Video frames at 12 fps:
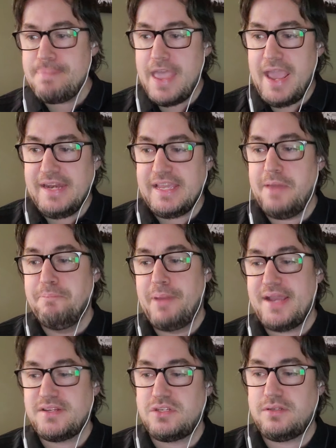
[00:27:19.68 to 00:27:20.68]
again,
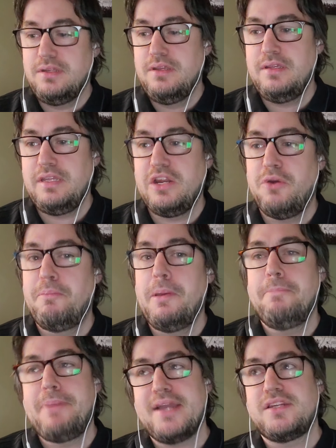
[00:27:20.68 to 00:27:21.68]
back
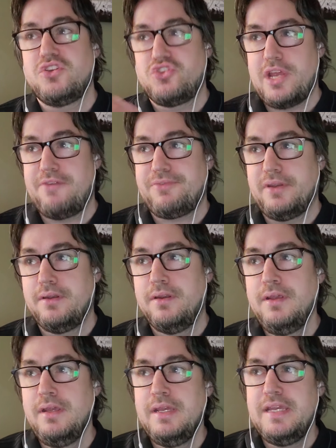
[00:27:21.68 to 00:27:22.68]
to Jeff and
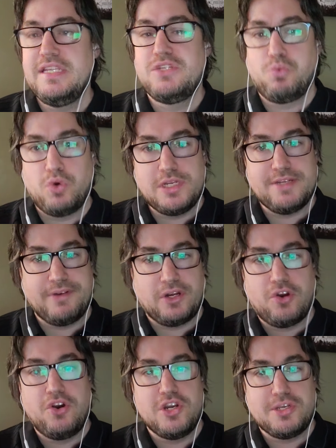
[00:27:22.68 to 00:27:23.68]
his words of
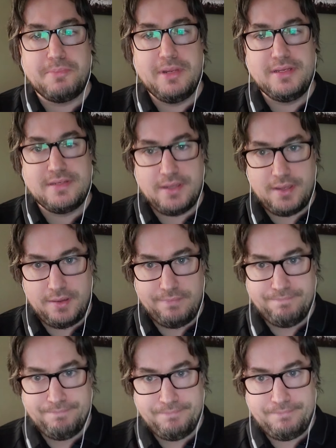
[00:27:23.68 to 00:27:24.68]
encouragement during
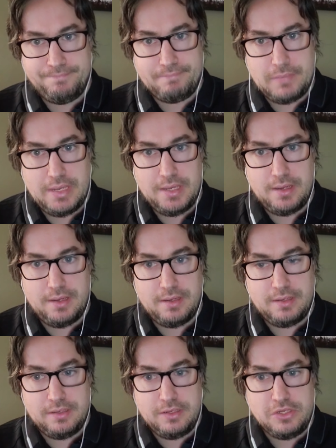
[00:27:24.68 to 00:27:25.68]

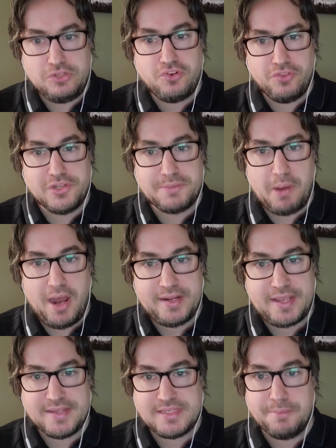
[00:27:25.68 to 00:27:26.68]
those
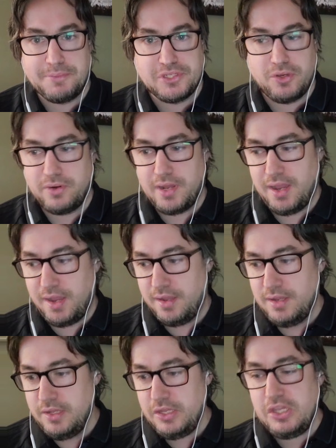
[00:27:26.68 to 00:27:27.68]
podcast episode.
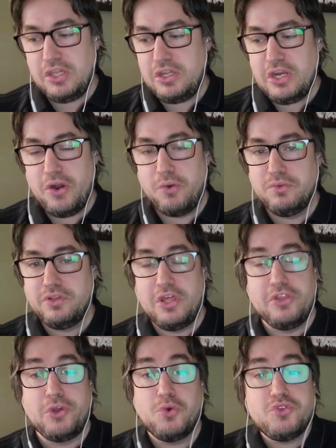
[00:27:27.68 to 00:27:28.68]
You know,
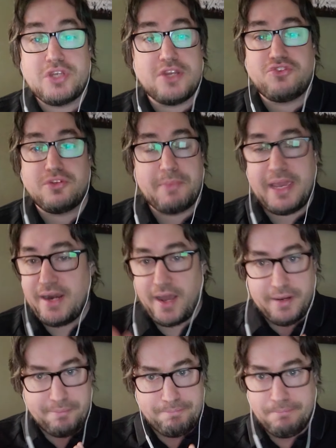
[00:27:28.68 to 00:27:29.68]
those gestures may not
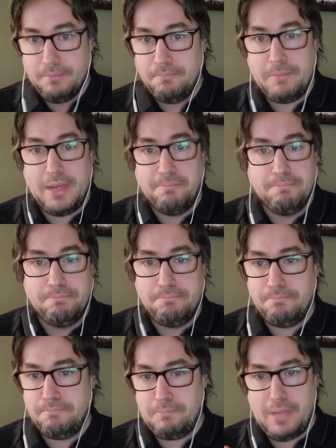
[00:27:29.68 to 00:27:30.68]
have meant
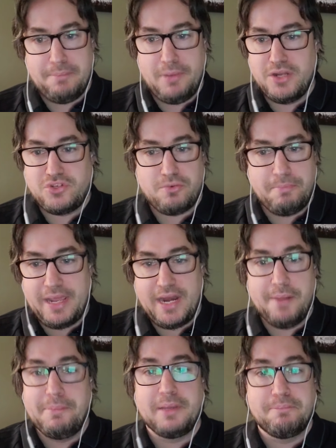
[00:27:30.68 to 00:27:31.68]
much or may
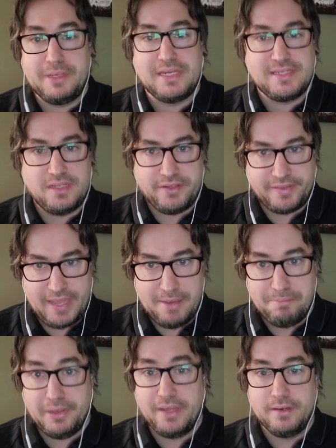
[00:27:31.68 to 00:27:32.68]
not be a big deal to
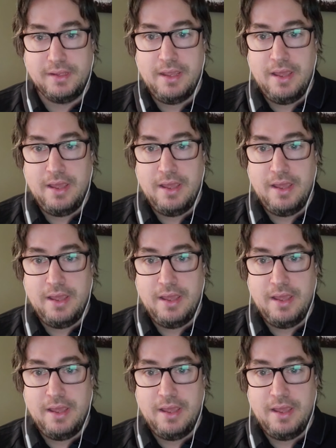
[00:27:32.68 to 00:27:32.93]
them, but